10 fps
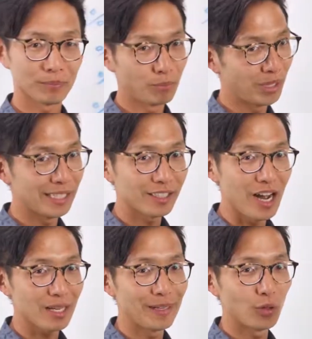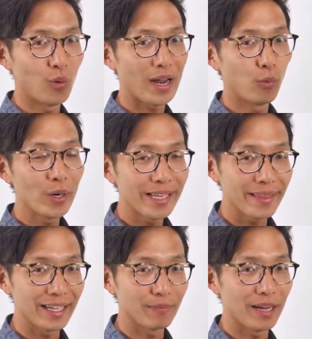But let's talk about the way we
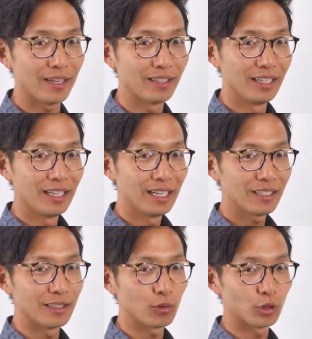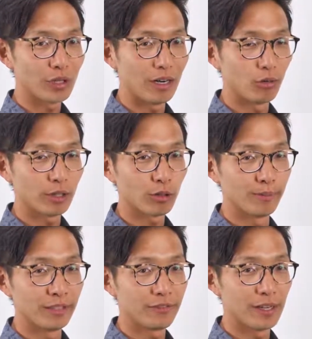think about clinical trial
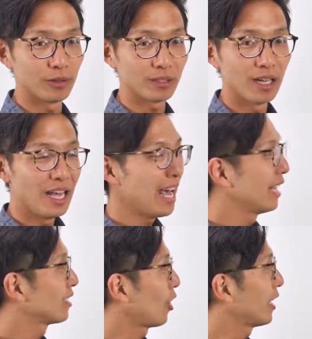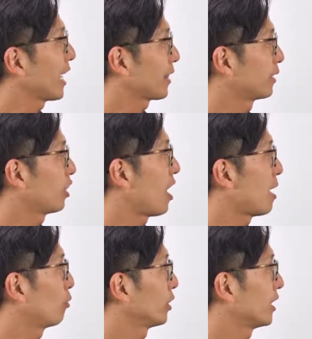recruitment funnels, starting at the
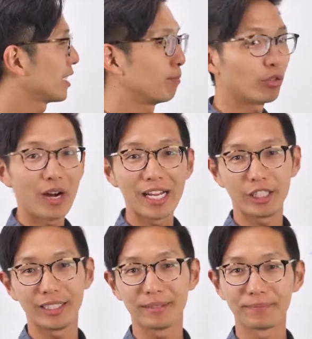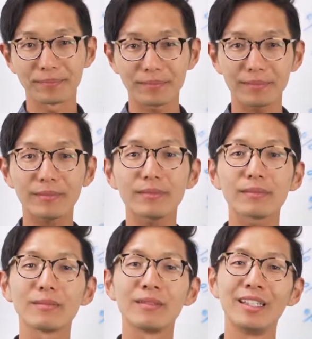top, which is impression.
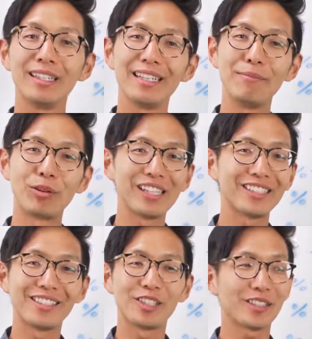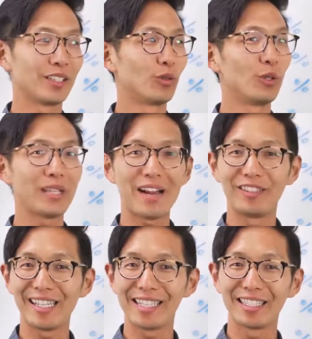Impression is just an old
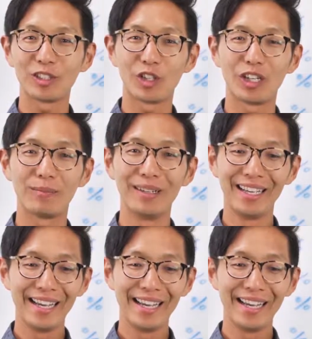advertising term.